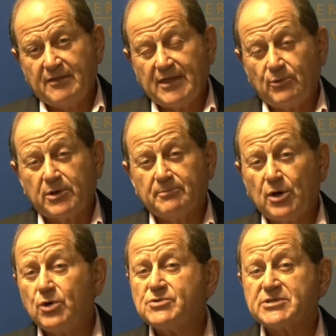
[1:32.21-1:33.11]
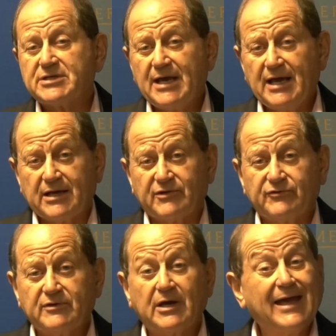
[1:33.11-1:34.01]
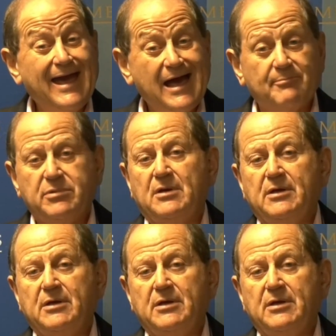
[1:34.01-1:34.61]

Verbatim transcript: that would impose a tax, a cap,